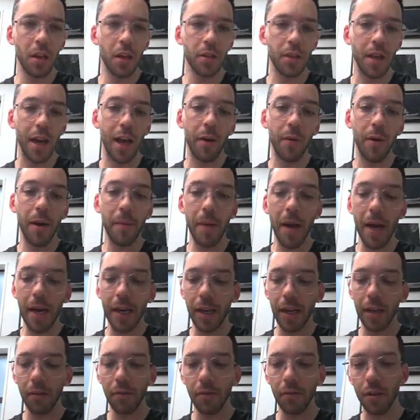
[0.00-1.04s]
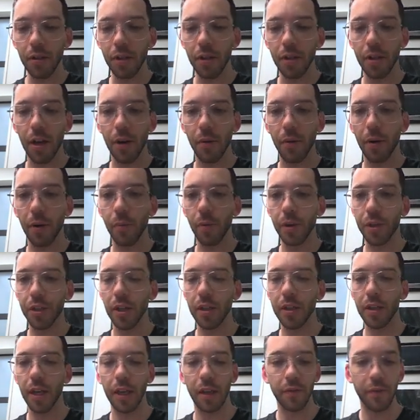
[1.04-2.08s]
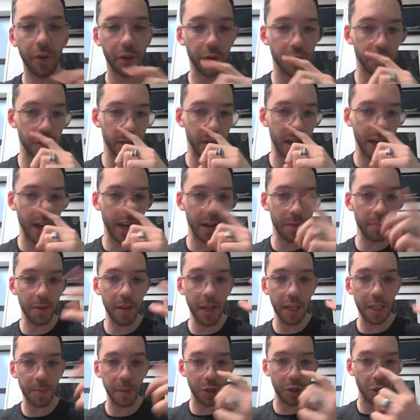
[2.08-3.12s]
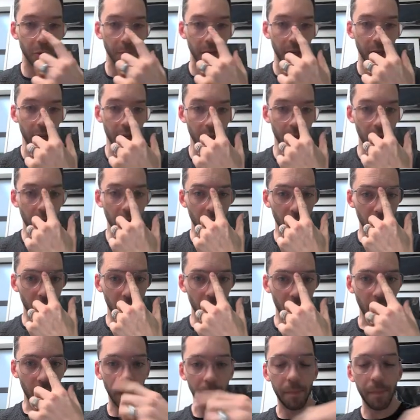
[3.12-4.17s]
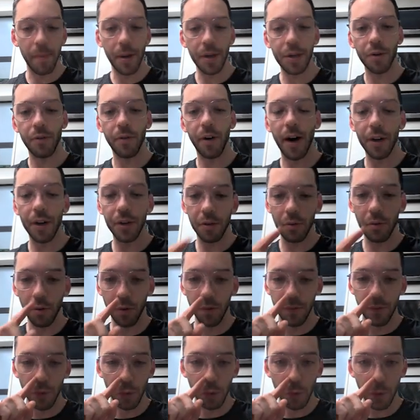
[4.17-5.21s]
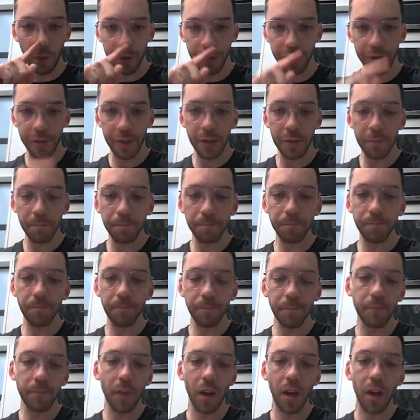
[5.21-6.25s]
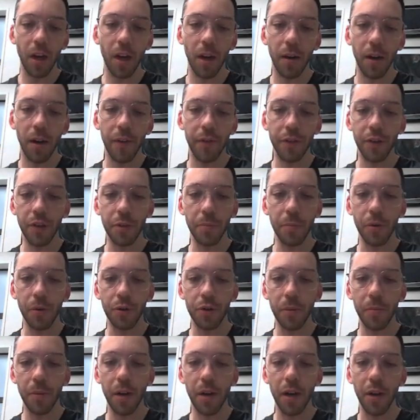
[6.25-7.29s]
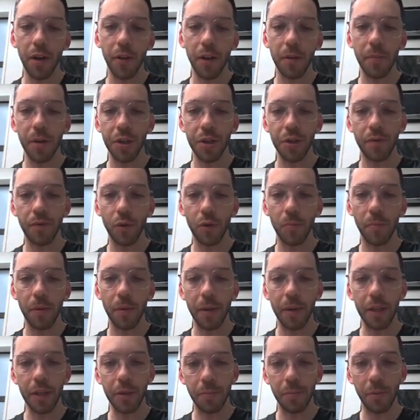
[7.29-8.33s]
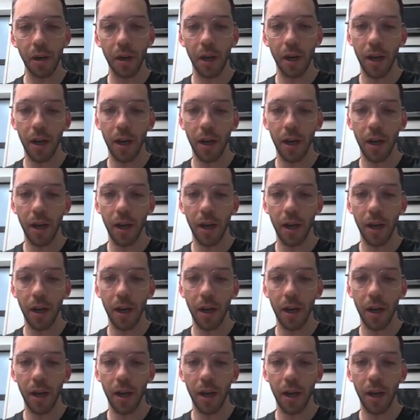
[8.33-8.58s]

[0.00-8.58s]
So how I mark it, this is how I wish I'd taken photos today, but that's my tumor. I measure out all 4 quadrants. If it's a small tumor, I'll then measure 4 millimeters, put a